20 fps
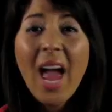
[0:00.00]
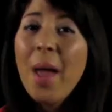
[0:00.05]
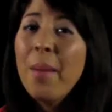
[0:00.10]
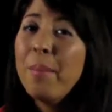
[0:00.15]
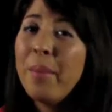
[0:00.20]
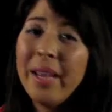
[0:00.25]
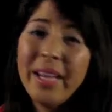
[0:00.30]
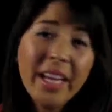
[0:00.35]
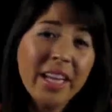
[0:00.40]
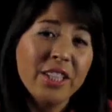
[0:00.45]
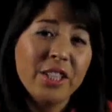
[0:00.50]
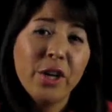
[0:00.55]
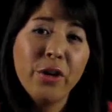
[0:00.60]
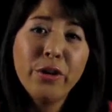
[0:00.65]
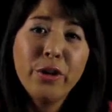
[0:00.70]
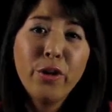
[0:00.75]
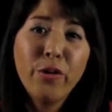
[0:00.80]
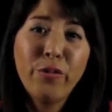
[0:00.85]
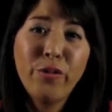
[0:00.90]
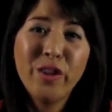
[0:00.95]
Making
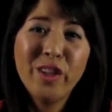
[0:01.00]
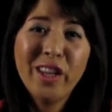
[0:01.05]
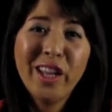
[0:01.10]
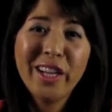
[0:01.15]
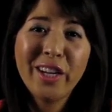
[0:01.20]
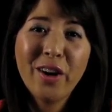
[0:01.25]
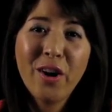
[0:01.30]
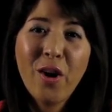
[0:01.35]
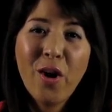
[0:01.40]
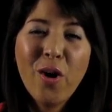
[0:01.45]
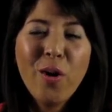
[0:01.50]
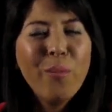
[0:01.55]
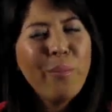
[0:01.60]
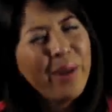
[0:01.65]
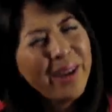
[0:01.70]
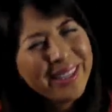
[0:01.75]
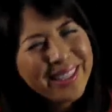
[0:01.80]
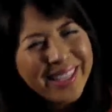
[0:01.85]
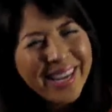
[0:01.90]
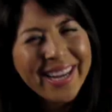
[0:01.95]
Tokyo feel like a home may
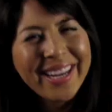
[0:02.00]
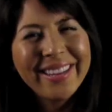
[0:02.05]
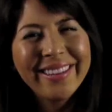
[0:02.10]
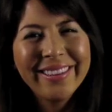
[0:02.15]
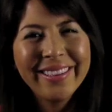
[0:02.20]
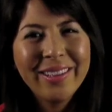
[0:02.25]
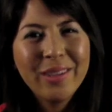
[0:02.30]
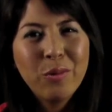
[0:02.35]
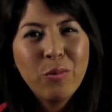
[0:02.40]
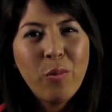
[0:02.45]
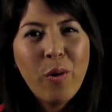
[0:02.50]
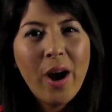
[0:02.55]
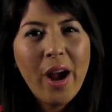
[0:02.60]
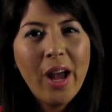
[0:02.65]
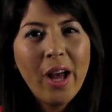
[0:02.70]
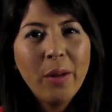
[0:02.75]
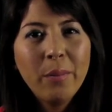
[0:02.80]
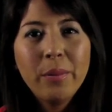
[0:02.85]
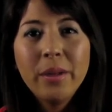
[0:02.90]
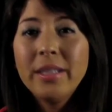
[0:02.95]
take a little
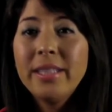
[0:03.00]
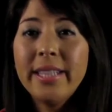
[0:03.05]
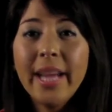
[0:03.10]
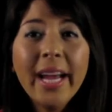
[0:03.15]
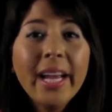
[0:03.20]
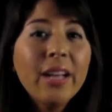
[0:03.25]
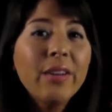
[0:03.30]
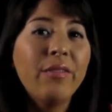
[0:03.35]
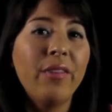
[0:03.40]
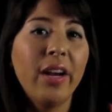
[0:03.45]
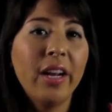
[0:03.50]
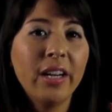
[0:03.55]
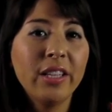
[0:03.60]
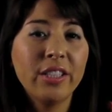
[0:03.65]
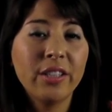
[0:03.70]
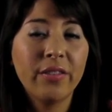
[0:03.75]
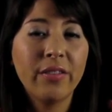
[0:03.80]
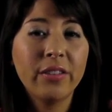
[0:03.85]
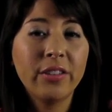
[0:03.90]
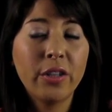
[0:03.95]
while, but take advantage
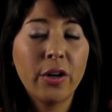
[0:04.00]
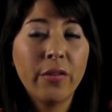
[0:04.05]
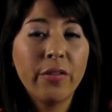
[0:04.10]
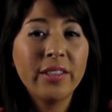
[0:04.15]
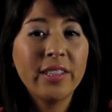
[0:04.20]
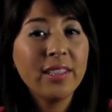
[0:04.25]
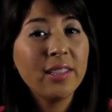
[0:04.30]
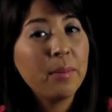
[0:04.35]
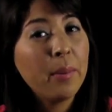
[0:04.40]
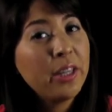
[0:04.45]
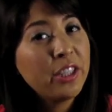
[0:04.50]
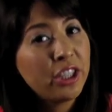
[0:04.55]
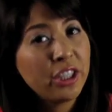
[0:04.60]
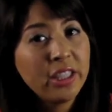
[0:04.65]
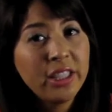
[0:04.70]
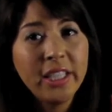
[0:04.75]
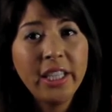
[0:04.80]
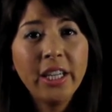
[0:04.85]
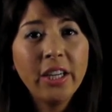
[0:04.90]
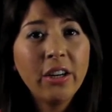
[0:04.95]
of the services mentioned
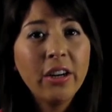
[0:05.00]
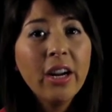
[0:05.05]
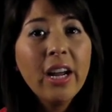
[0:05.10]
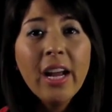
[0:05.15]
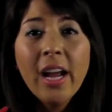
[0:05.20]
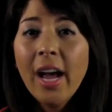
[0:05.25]
here,